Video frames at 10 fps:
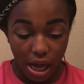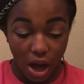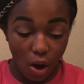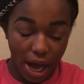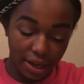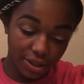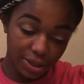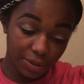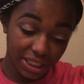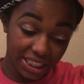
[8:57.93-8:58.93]
Oh, I
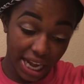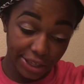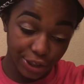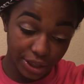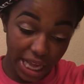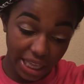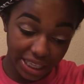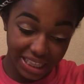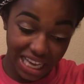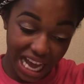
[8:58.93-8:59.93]
also want to touch on that,
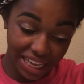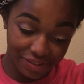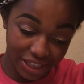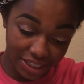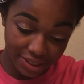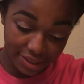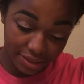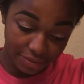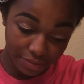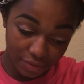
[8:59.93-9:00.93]
like the
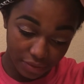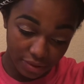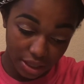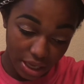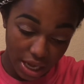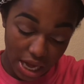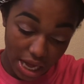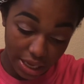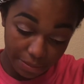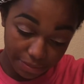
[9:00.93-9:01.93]
Ivies.
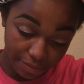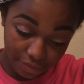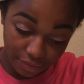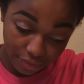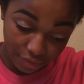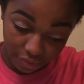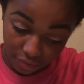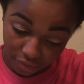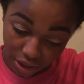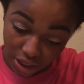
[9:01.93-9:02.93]

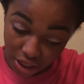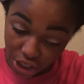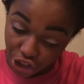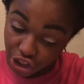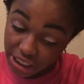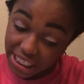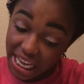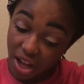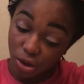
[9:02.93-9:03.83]
You're gonna get a